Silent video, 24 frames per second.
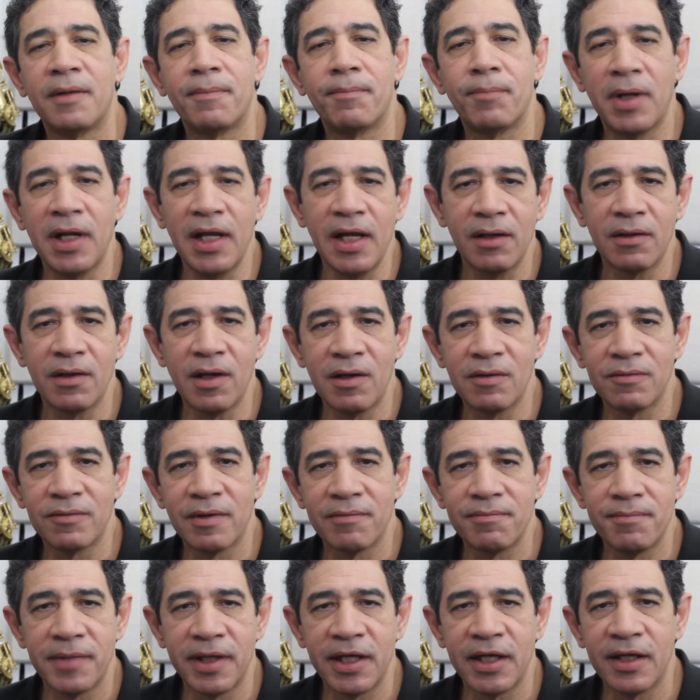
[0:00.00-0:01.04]
Play along
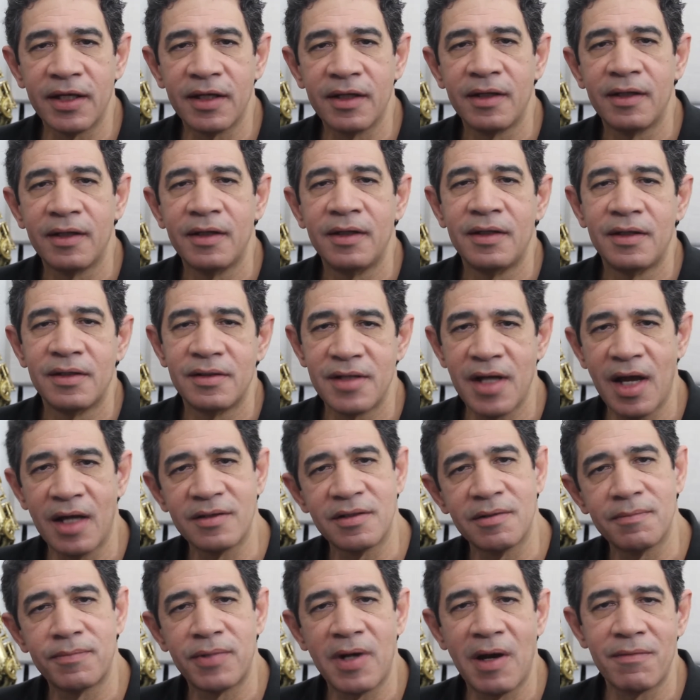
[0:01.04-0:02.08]
with me.
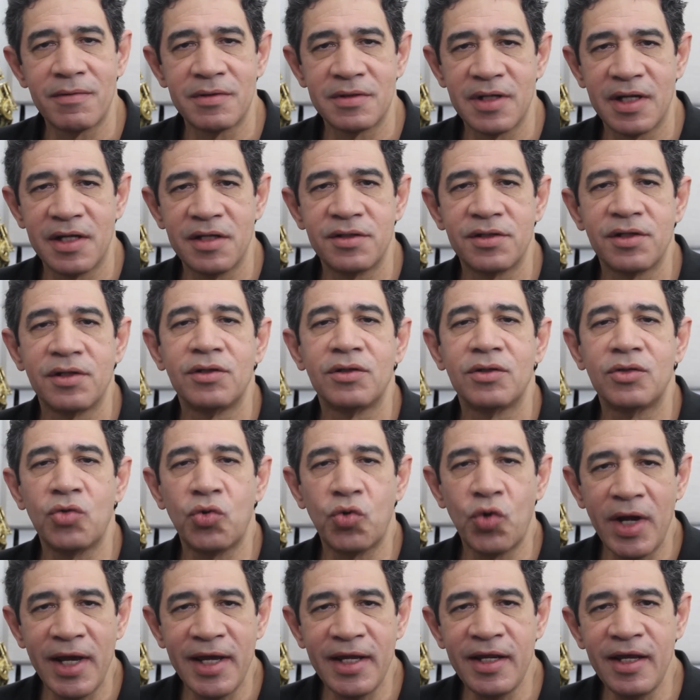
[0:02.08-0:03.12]
Jazz improvisation
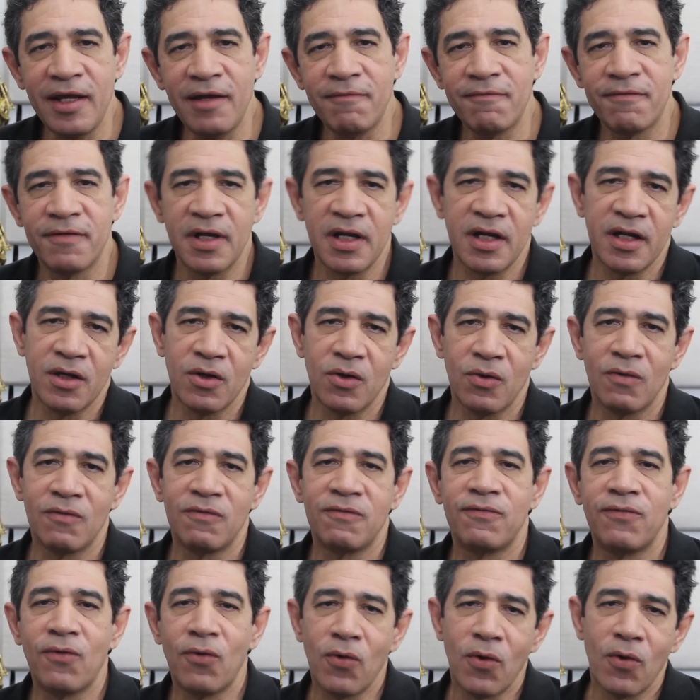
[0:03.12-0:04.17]
training video
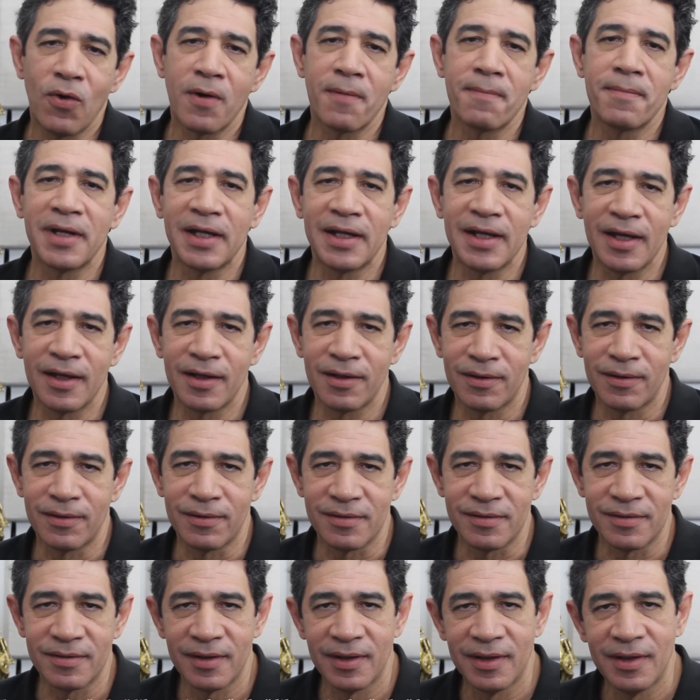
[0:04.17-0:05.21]
for
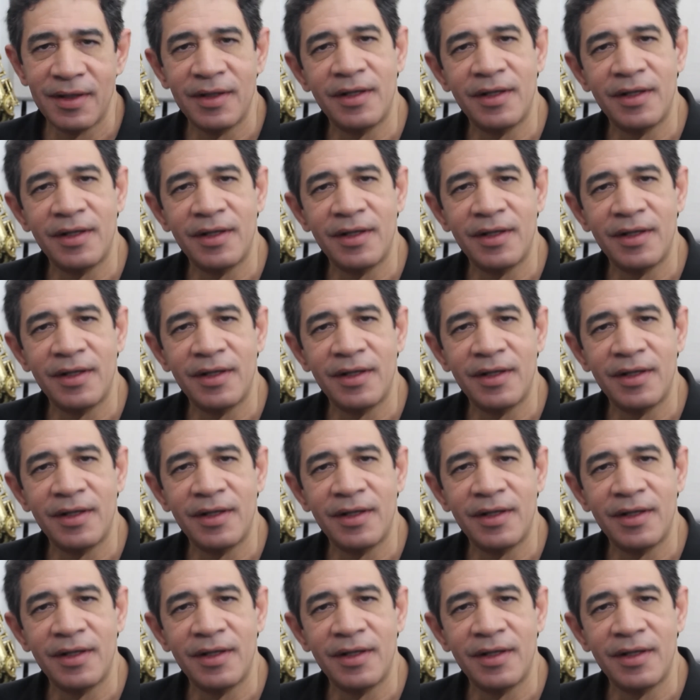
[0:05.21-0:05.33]
beginners.